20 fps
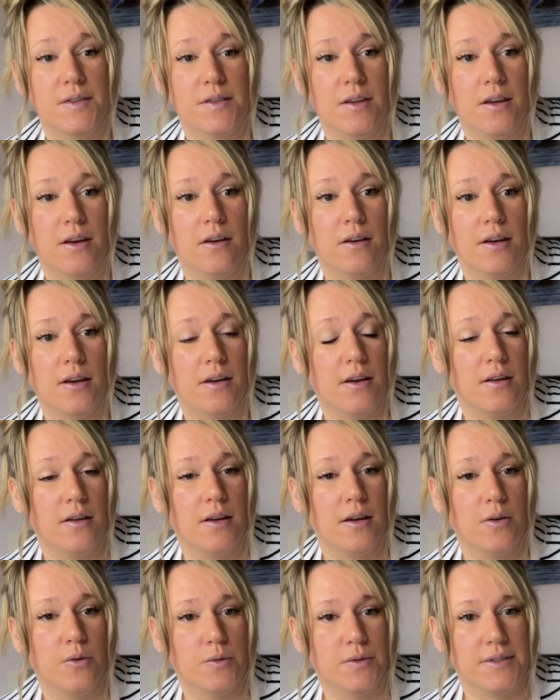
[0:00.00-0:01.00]
that
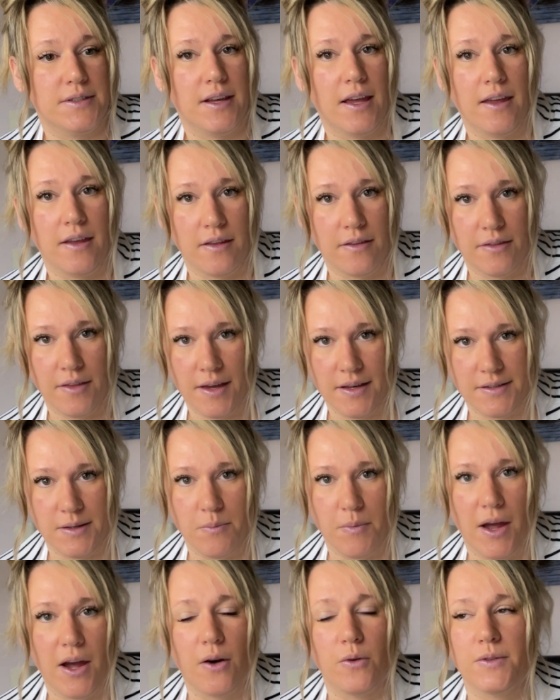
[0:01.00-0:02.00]
it will say there's a
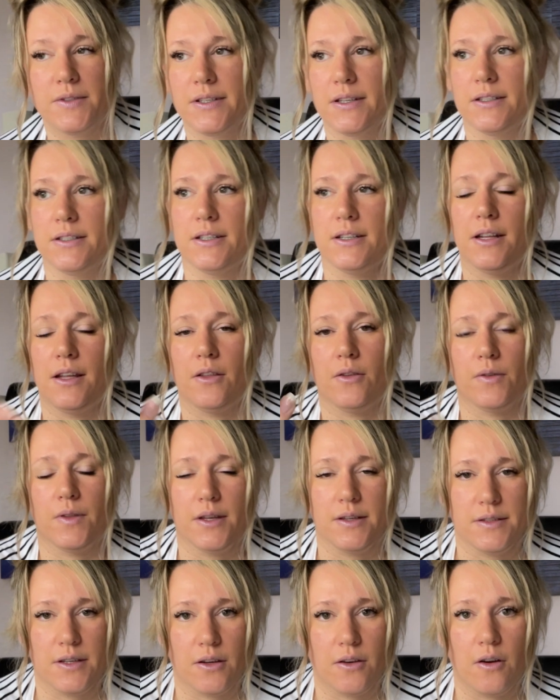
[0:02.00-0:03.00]
mouse underneath, or
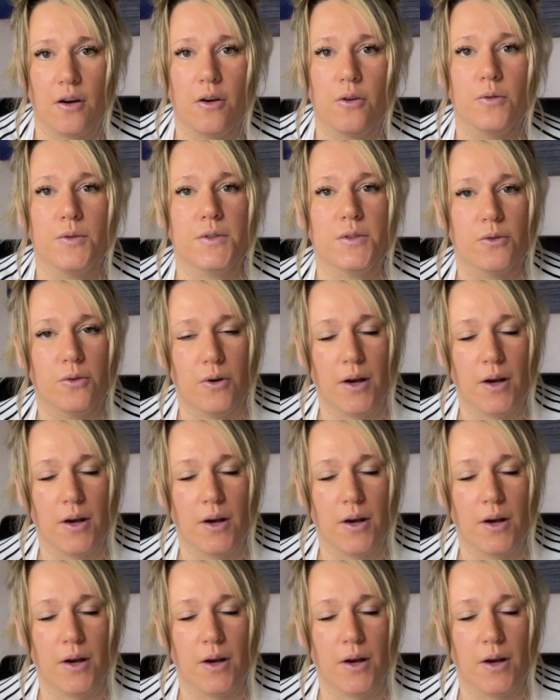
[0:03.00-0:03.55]
there's a ghost, or